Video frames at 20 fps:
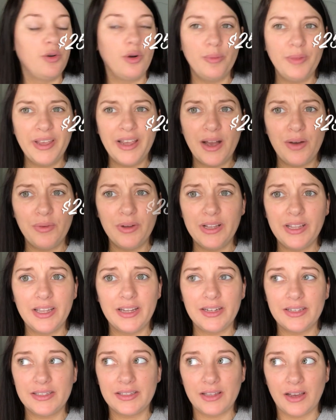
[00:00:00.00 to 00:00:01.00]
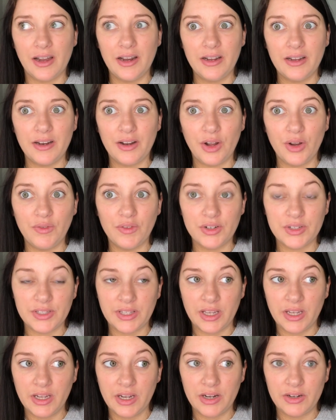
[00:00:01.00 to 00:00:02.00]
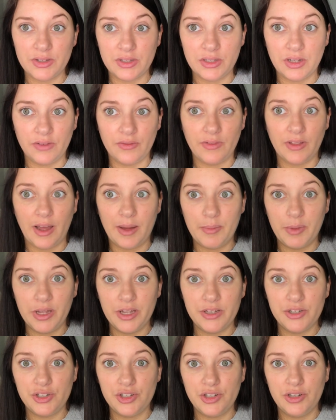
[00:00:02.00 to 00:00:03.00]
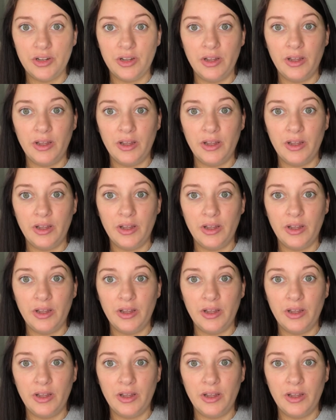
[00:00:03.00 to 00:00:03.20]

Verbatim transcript: Normally I wouldn't get excited over skincare stuff that much,